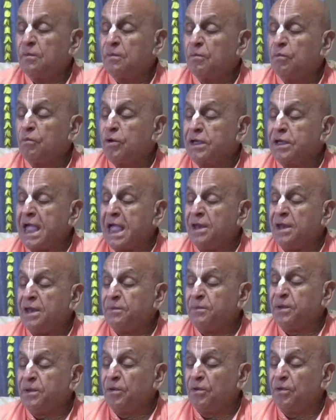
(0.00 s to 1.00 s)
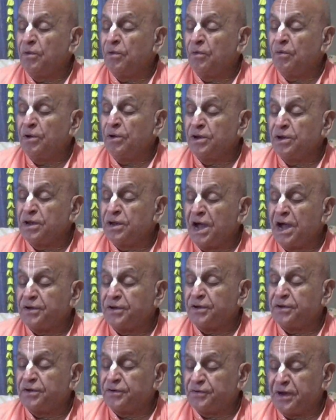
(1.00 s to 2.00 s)
we can be on the right
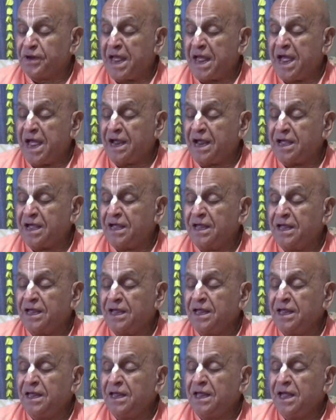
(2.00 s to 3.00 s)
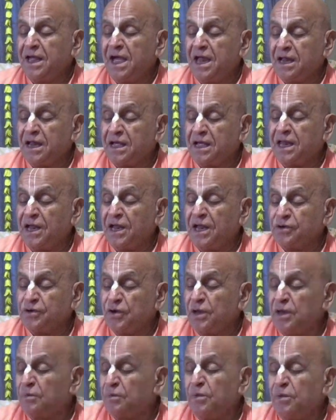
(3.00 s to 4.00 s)
track, and
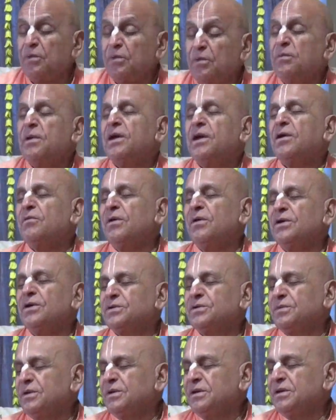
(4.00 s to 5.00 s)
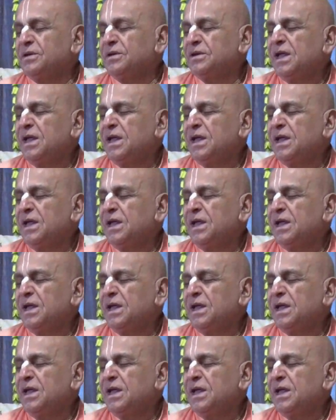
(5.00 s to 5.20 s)
gradually we will make advancement.